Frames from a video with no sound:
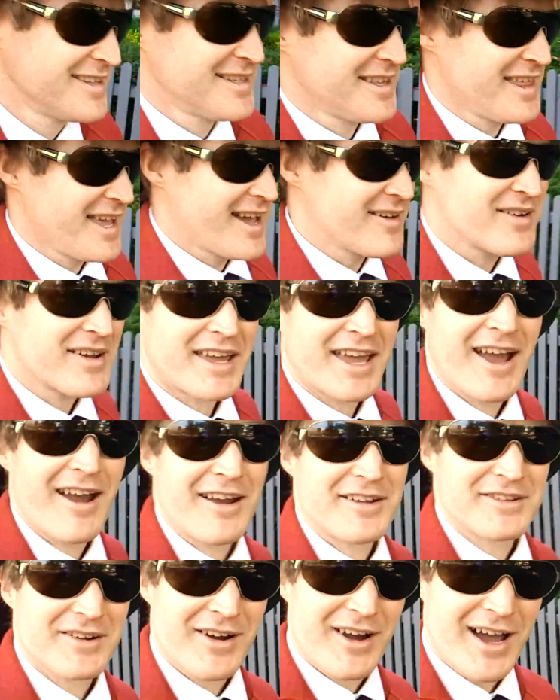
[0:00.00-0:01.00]
So the other
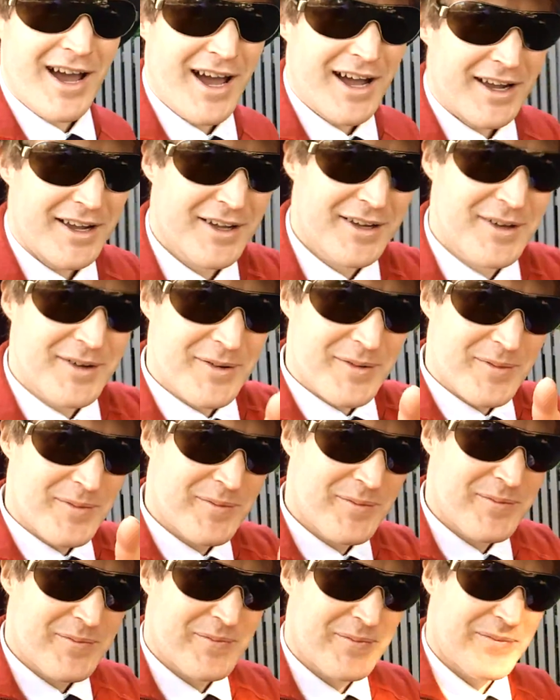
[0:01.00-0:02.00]
character arc
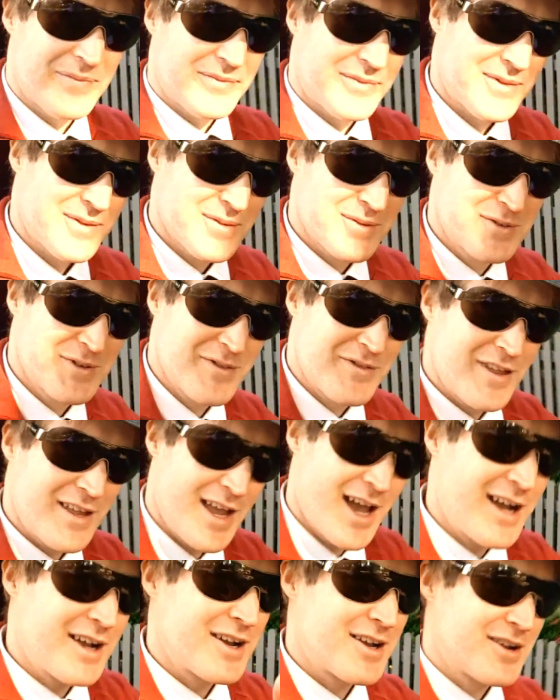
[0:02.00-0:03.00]
was of the
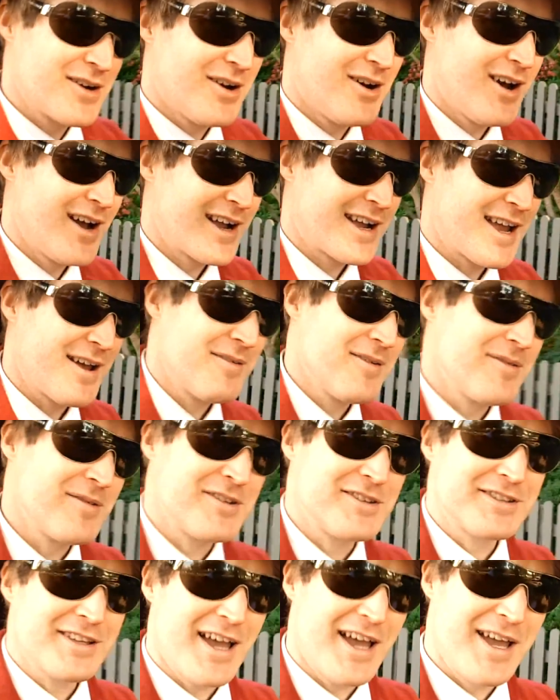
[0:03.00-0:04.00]
younger guy, I can't remember
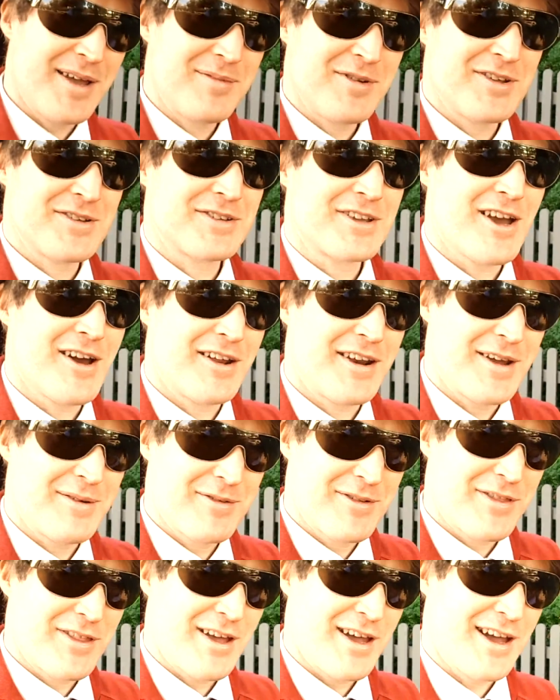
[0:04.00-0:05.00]
his name, but he was going out
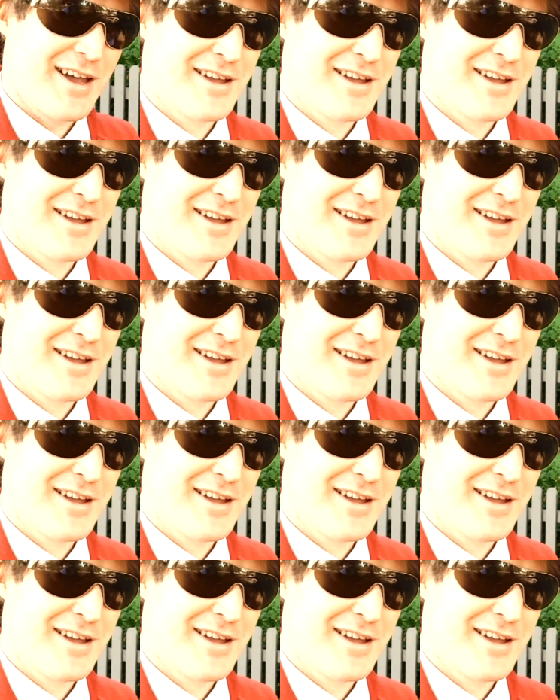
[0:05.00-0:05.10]
with